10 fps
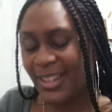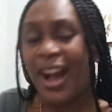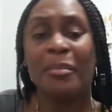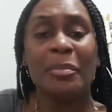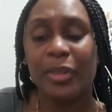
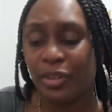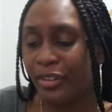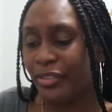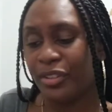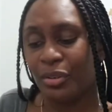Comment below
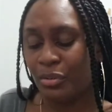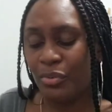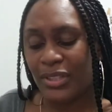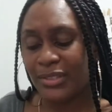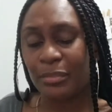if you know
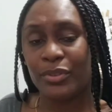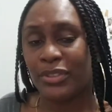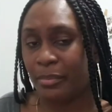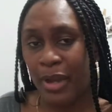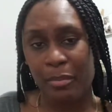what's
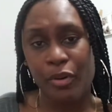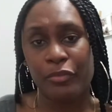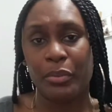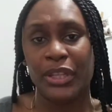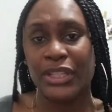supposed to pop
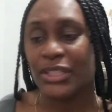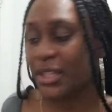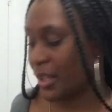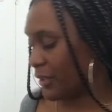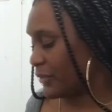off with these
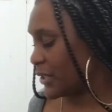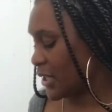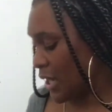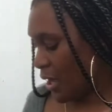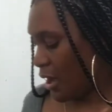
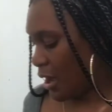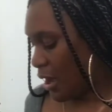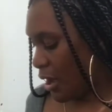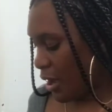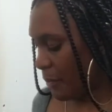gloves.
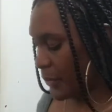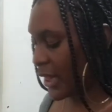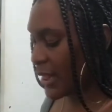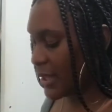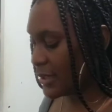
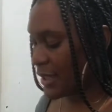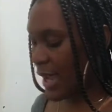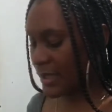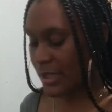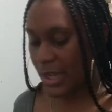
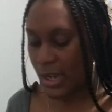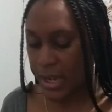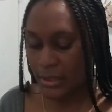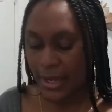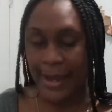Next, I
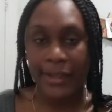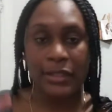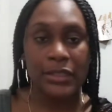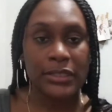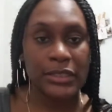got
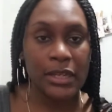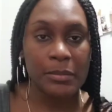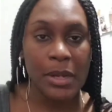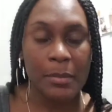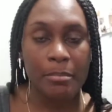Anna
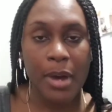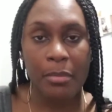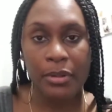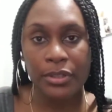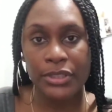some
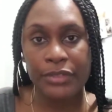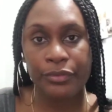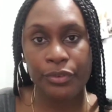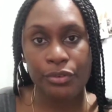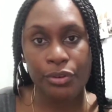bubbles
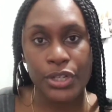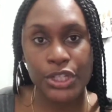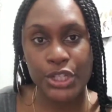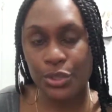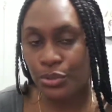for
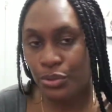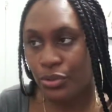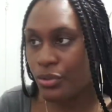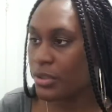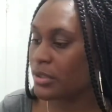
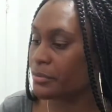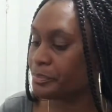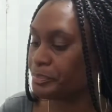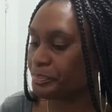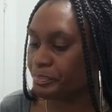
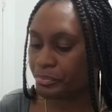school.